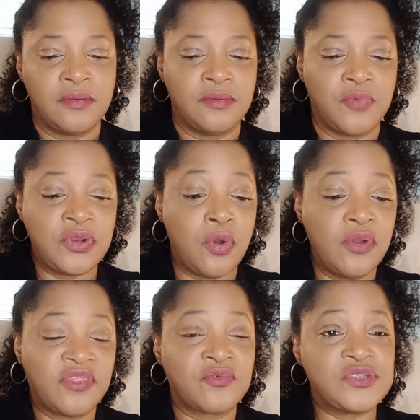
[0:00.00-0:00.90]
when
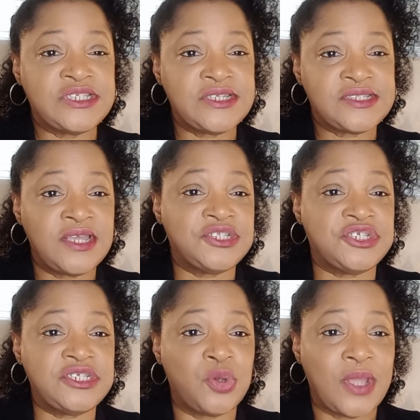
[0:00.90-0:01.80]
going through TSA,
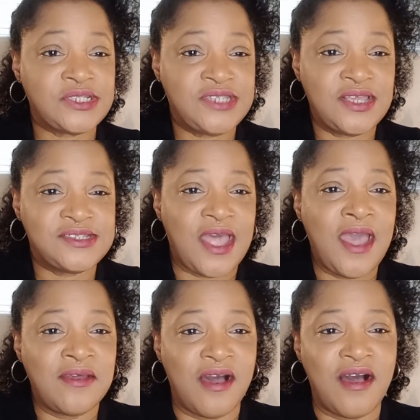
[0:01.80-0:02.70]
Gino had to take his
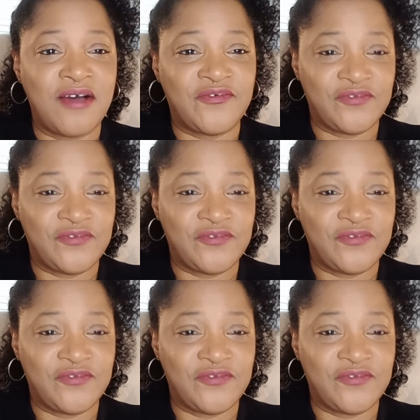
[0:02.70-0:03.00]
hat off.